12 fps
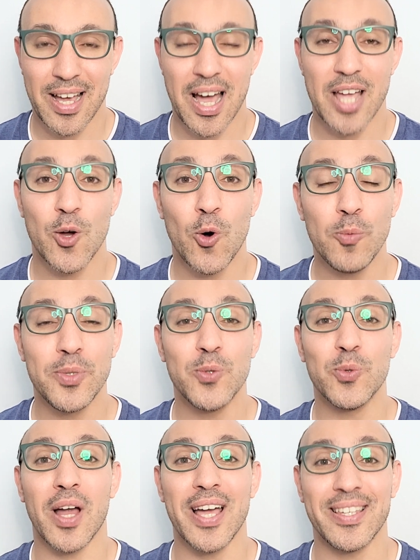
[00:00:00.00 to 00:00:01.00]
I hope
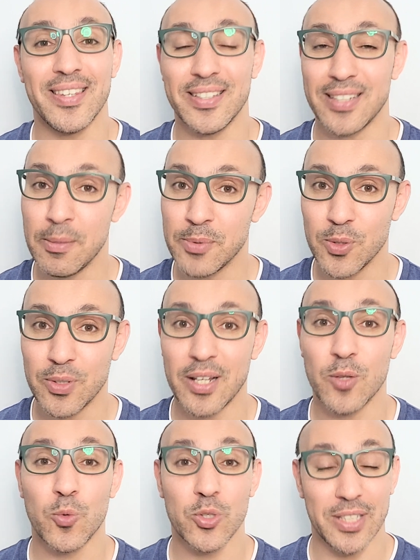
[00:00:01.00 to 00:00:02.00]
you liked this episode
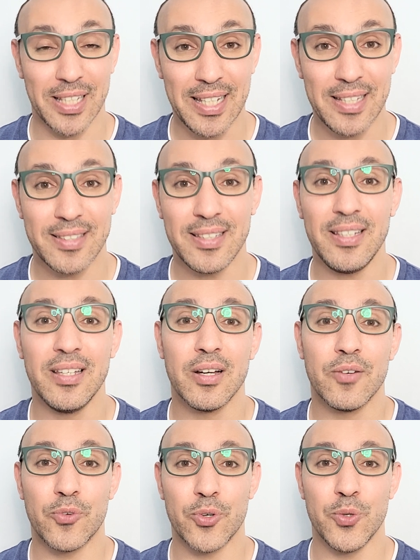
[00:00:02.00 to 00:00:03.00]
and it was easy
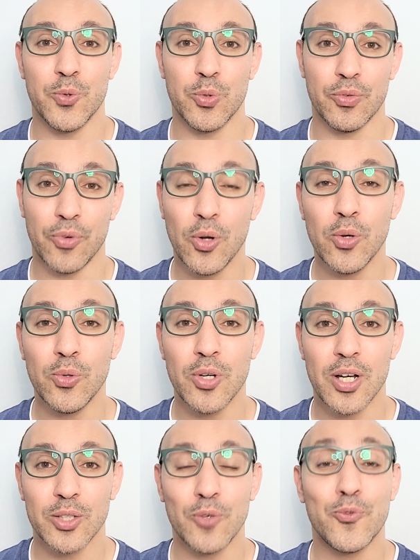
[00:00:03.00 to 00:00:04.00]
for you to follow.
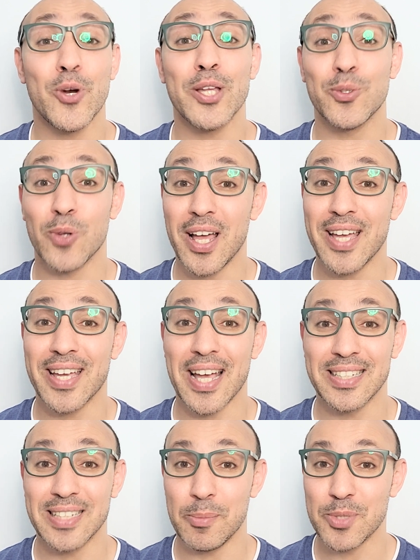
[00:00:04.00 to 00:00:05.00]
Don't forget to like
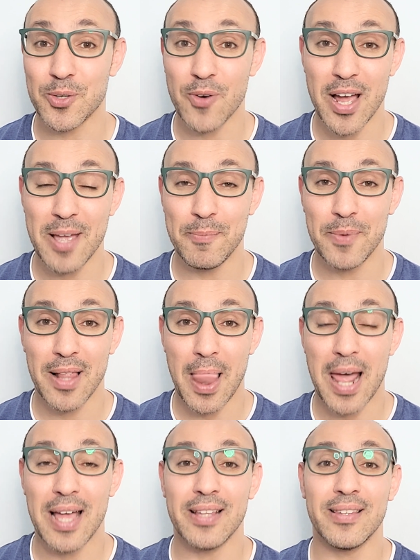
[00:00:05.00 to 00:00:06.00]
and subscribe
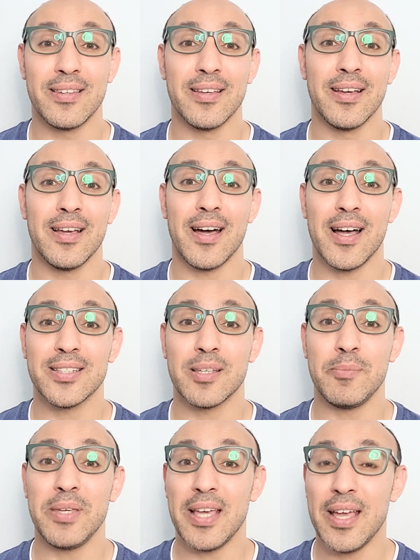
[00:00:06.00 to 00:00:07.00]
and ask
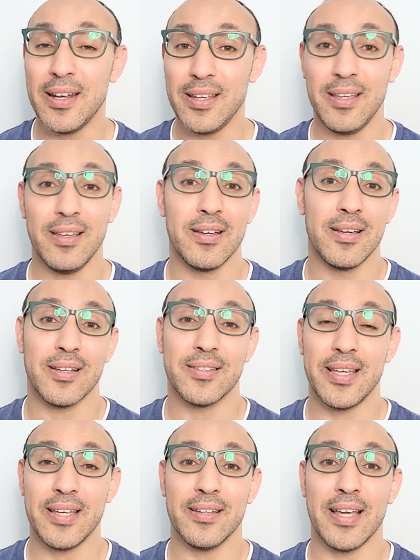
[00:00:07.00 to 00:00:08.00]
me
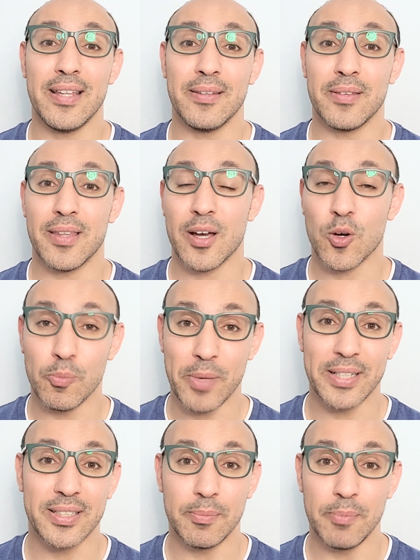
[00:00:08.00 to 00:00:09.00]
anything in the
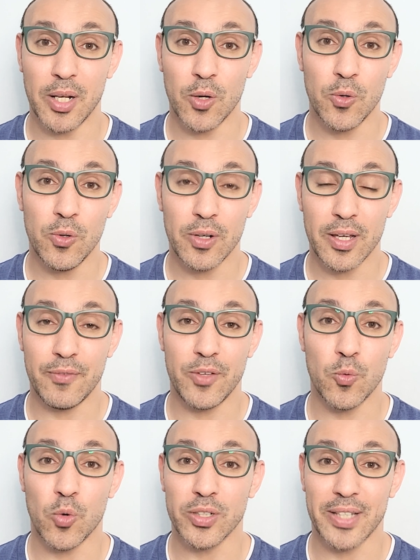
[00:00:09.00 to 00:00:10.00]
comments below if
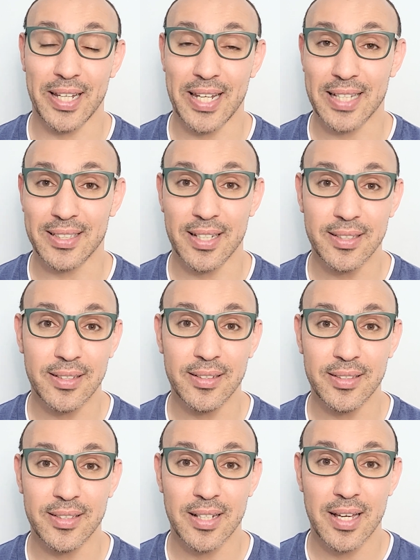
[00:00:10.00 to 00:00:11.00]
you want any
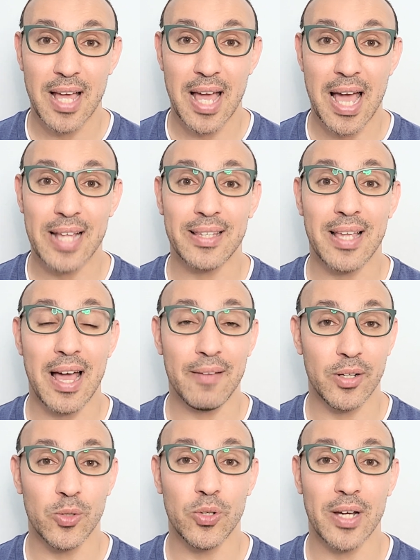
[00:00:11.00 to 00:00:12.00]
assistance, and have
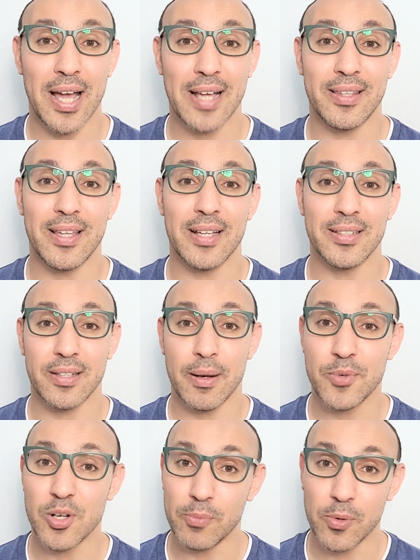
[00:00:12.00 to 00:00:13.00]
a look at the
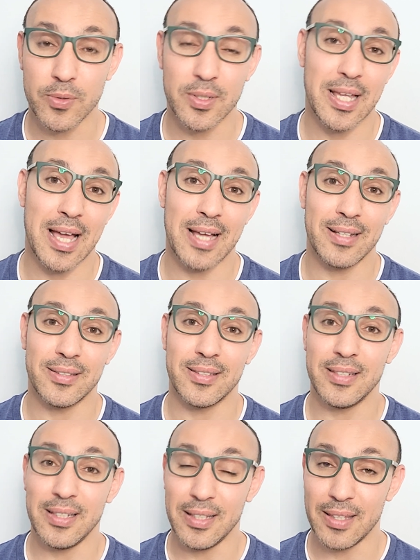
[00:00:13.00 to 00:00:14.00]
description box and
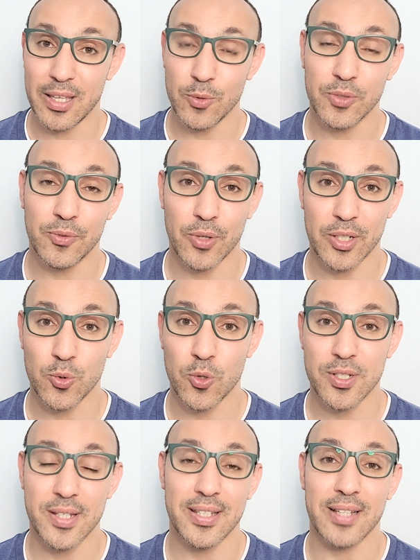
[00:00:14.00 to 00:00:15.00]
see the useful
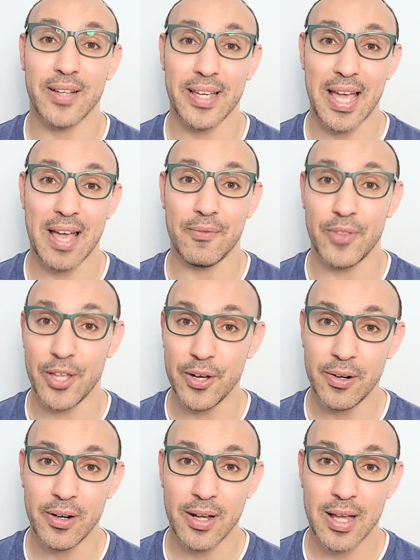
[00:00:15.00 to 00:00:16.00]
resources that I have
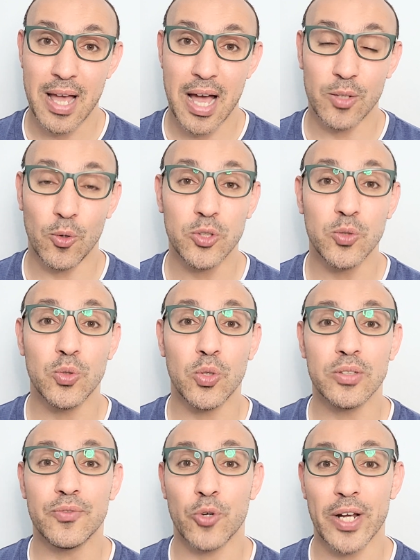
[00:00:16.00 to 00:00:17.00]
there. And also
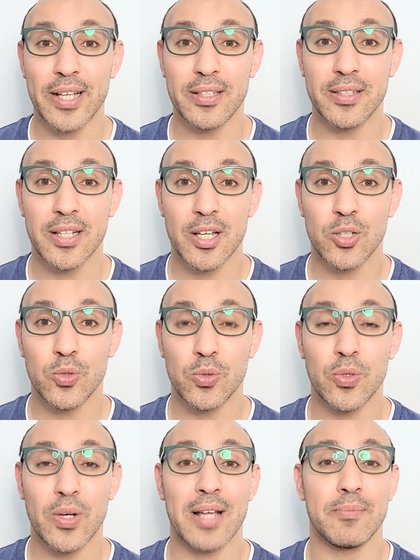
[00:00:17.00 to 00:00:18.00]
don't forget to
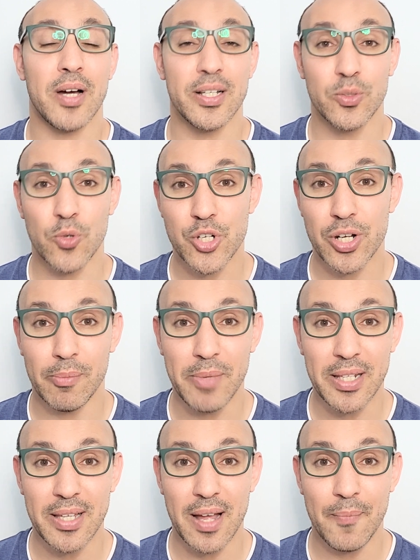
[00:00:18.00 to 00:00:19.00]
look at my social
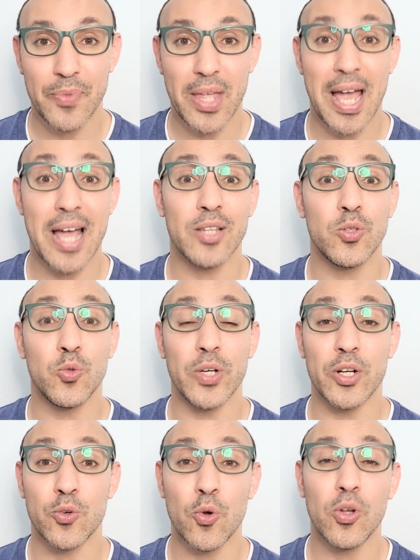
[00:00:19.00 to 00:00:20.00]
media and to
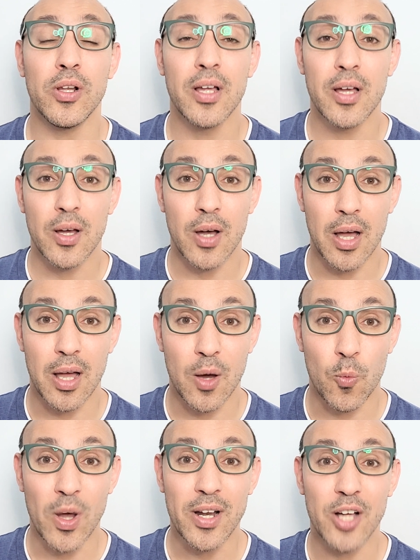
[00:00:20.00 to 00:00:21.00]
enroll
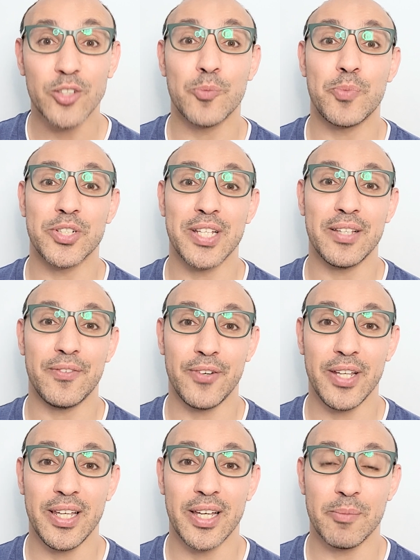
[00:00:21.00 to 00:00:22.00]
100%
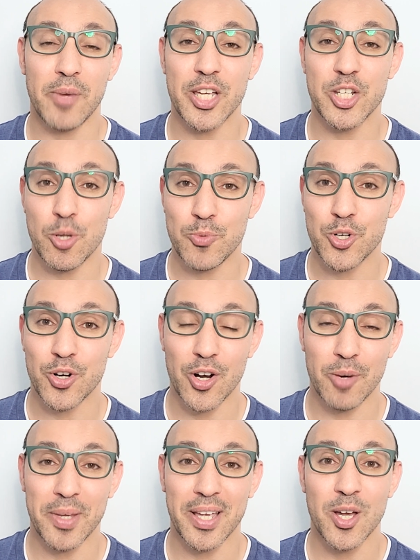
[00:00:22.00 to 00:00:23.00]
free in my Egyptian
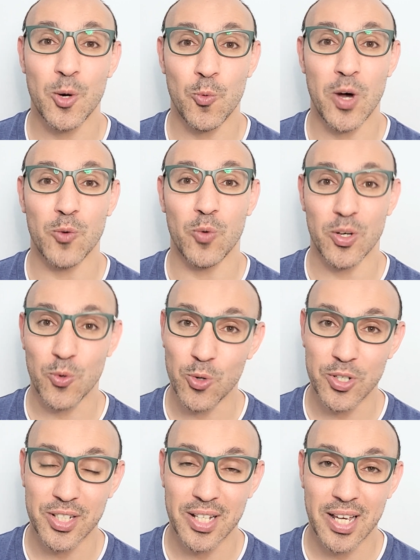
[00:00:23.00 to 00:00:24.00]
Arabic 101
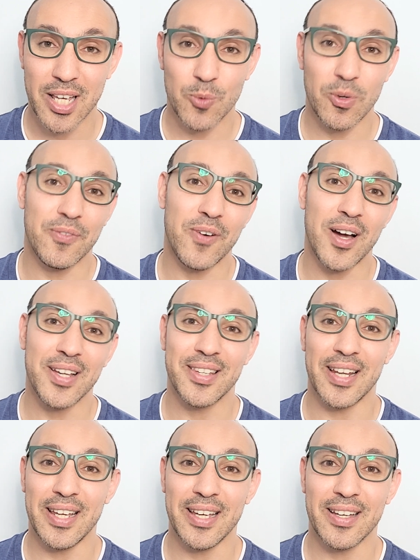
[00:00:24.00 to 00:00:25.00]
course. You will find
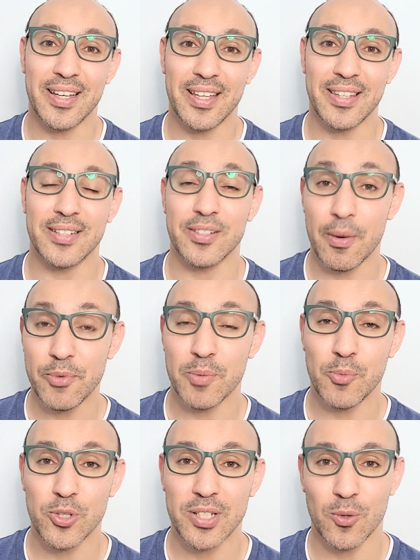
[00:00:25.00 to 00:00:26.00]
the link in the
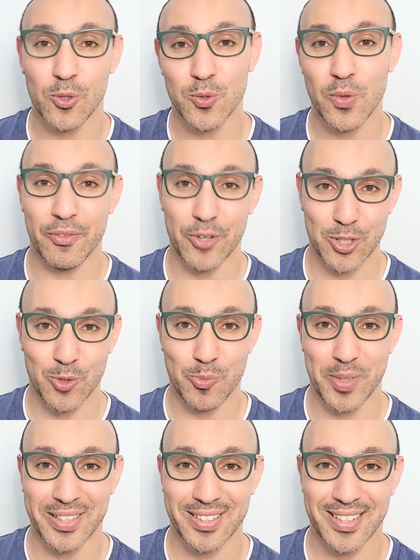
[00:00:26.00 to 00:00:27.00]
description box and also in the first
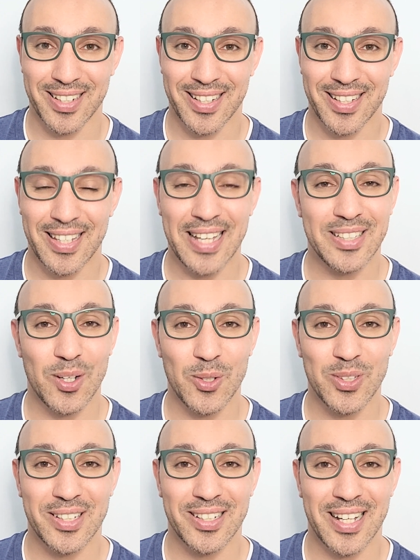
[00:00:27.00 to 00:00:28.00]
comment. Thanks a
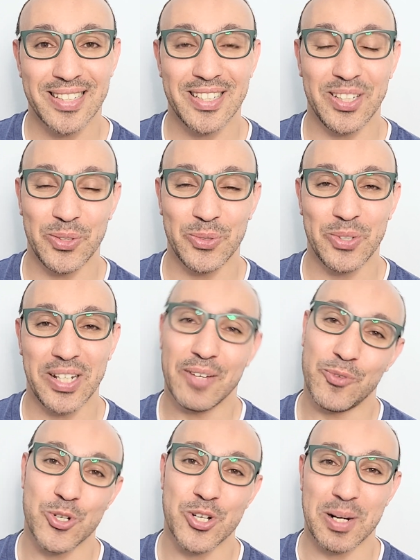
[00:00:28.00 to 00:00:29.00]
lot and see you in a
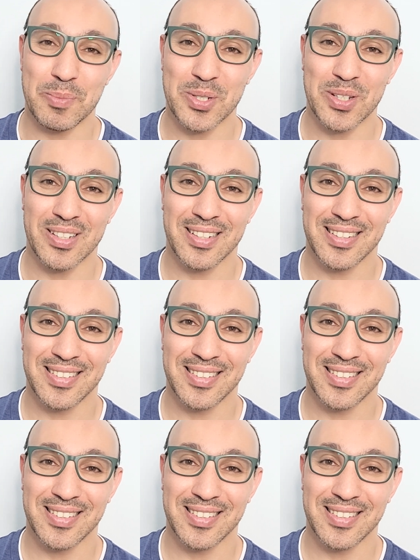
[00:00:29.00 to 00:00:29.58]
future episode.